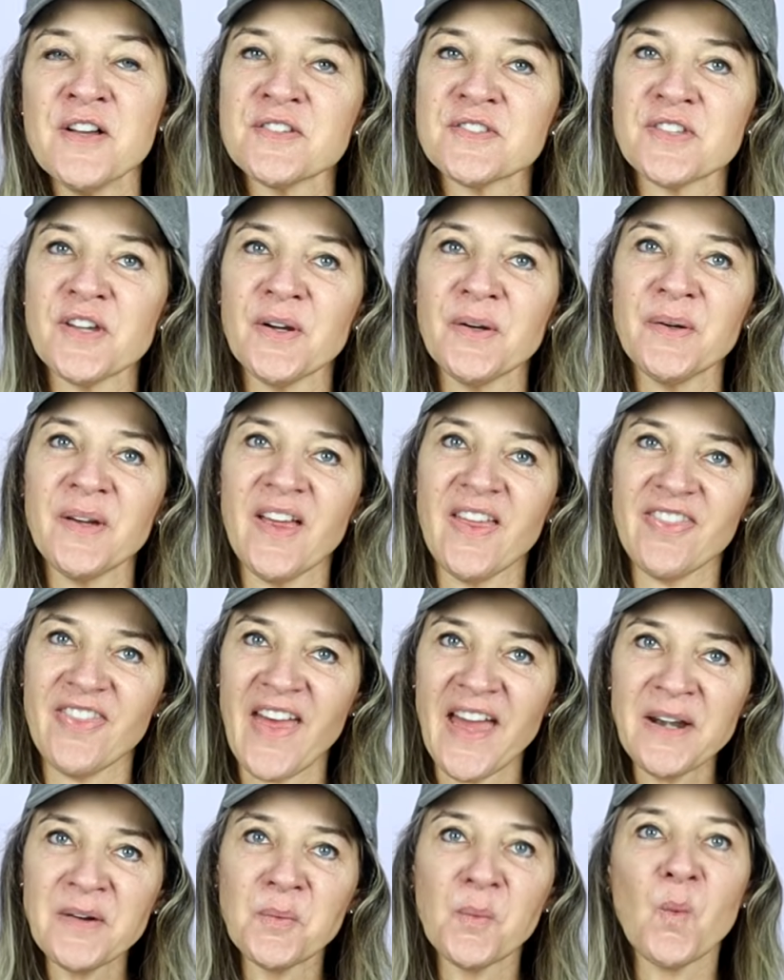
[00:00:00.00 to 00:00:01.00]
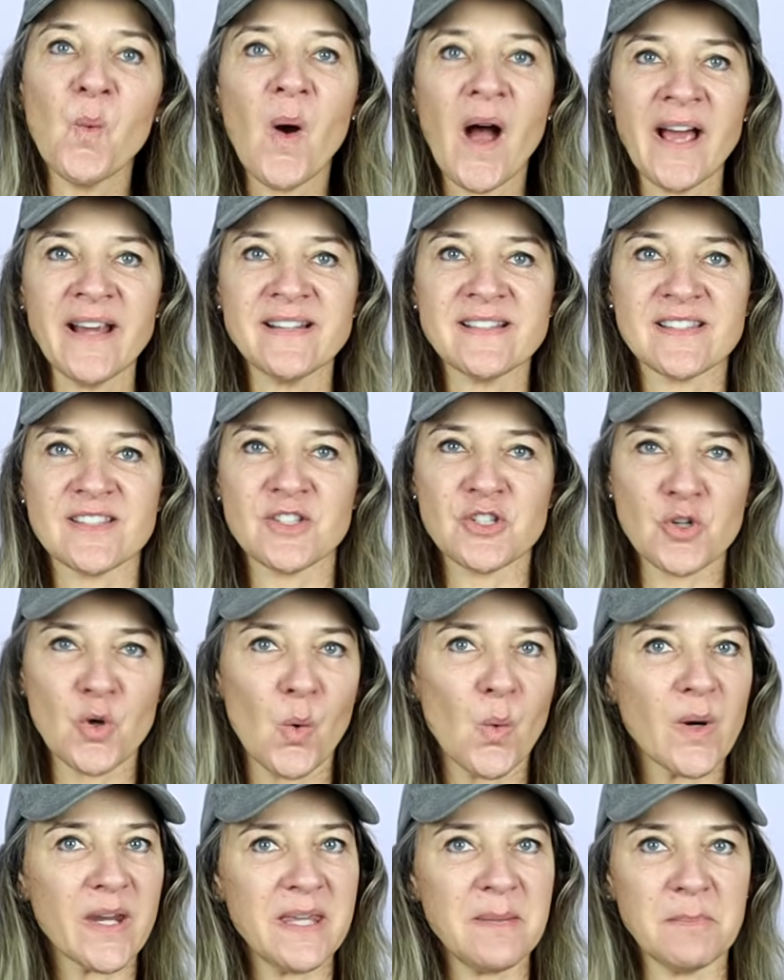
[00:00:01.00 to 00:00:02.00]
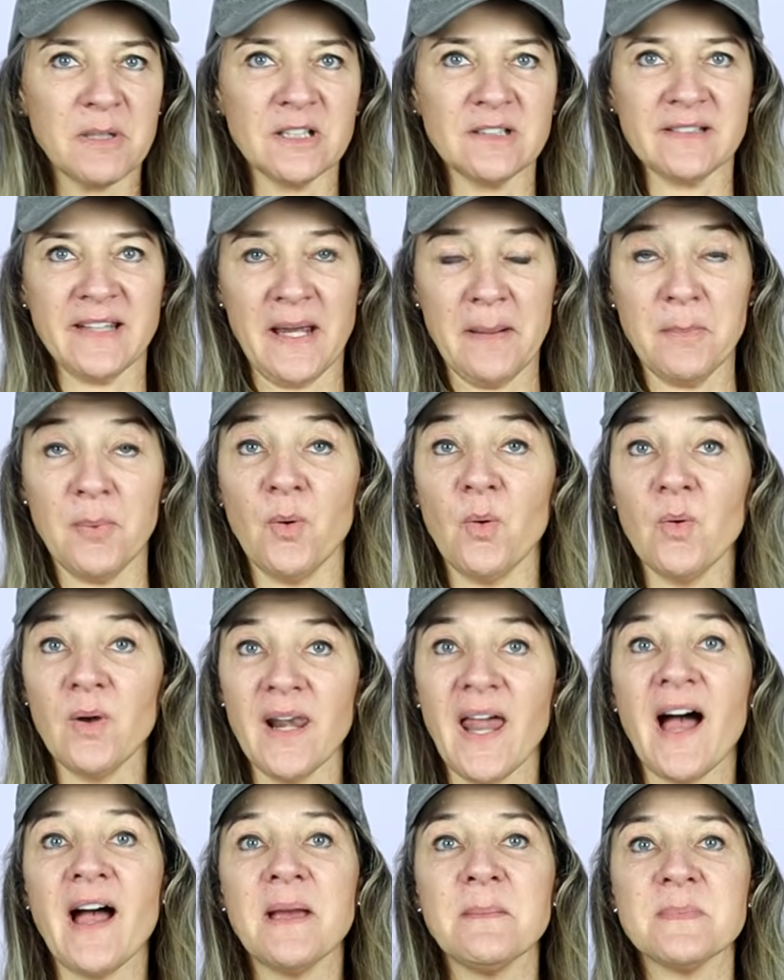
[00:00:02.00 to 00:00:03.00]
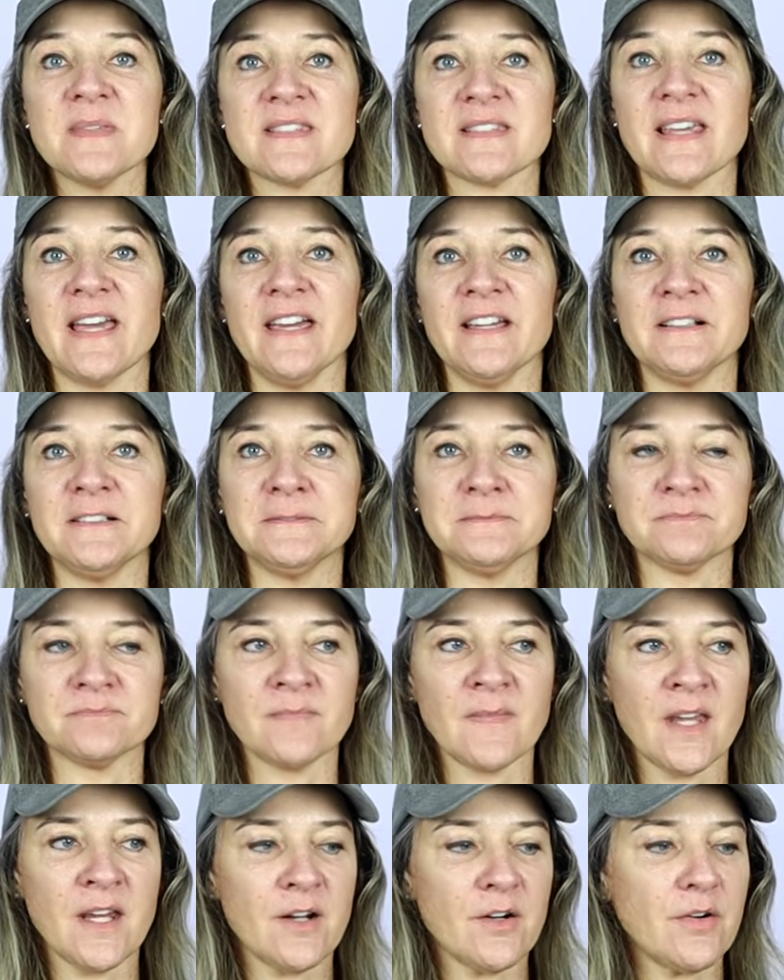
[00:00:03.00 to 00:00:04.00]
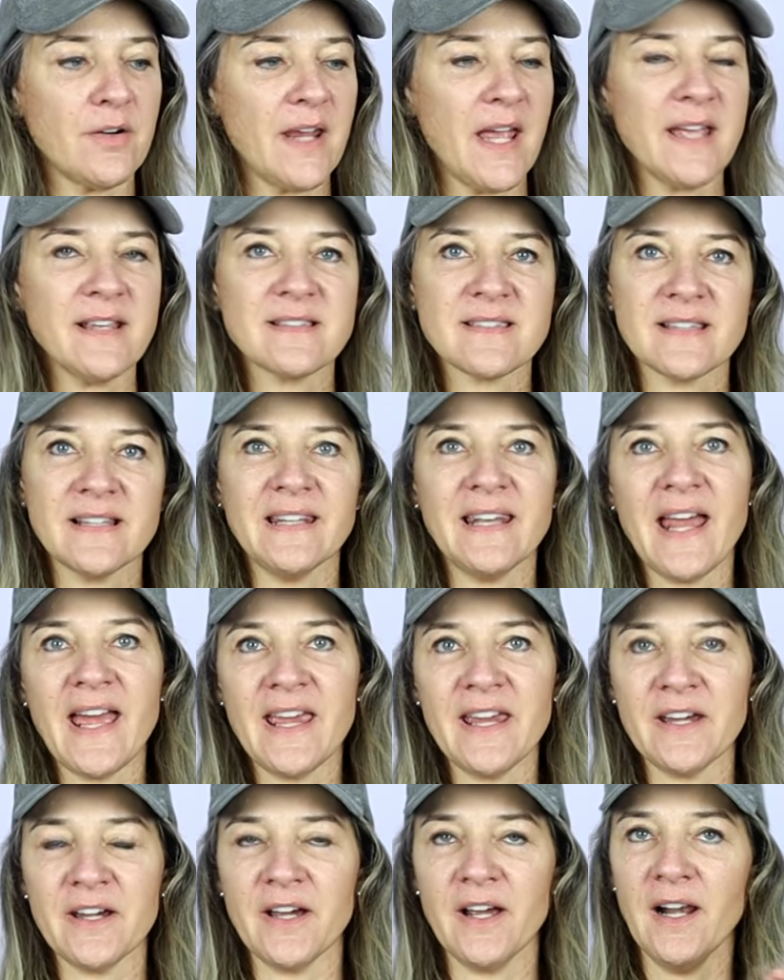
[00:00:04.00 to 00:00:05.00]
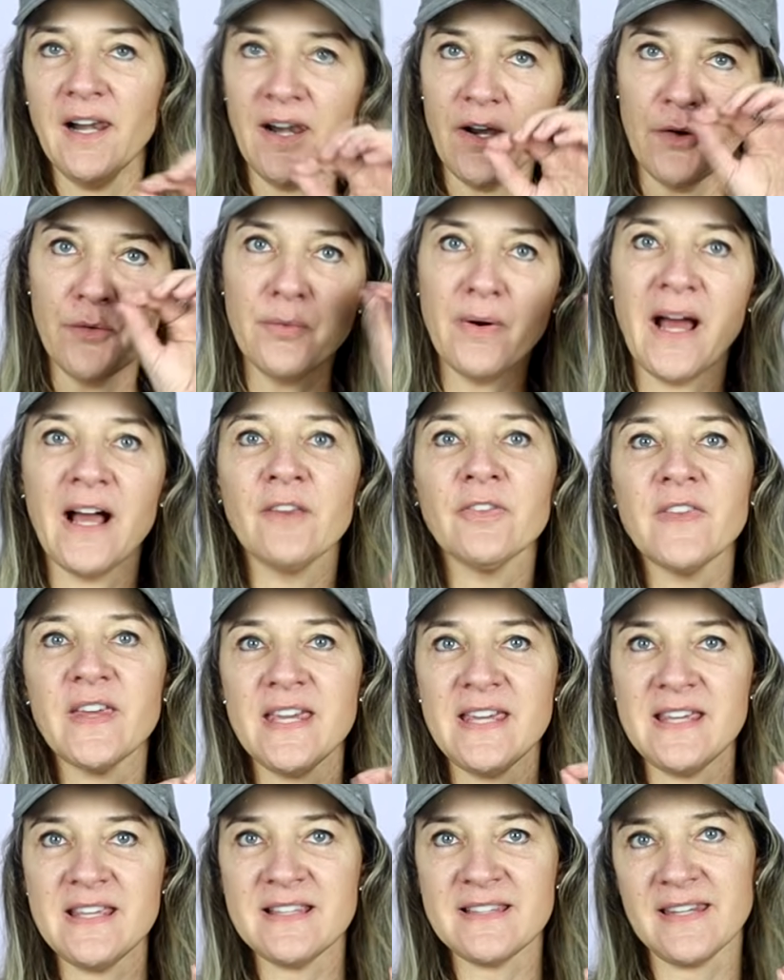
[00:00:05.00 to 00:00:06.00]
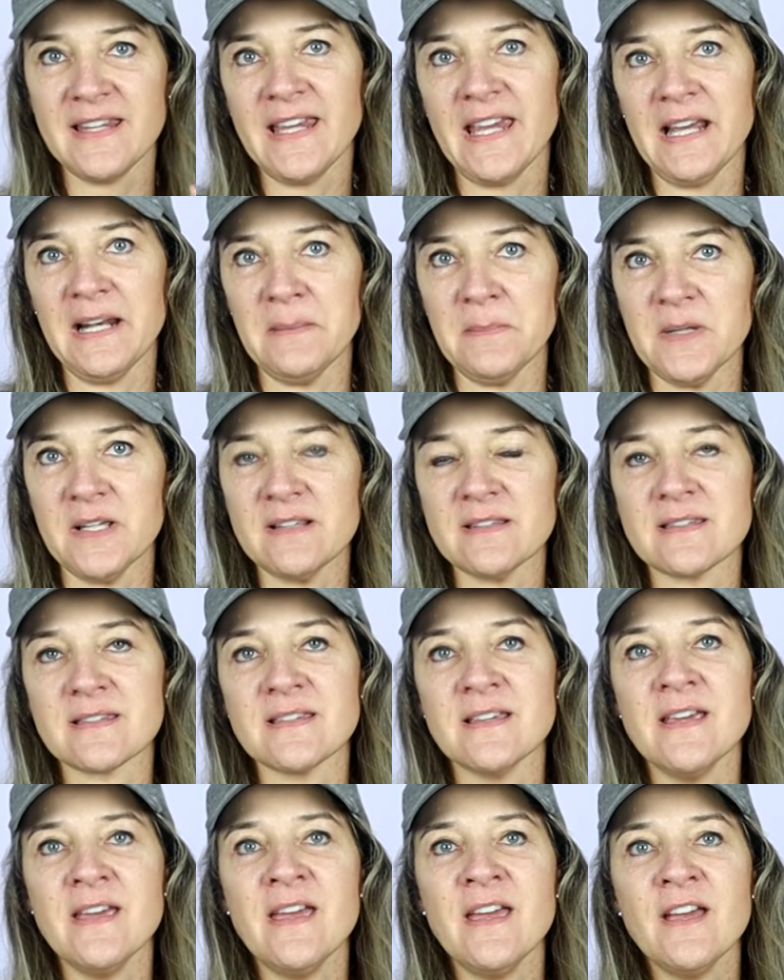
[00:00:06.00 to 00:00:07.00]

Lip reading: So that white chalky buildup or limescale creates a layer around the heating elements.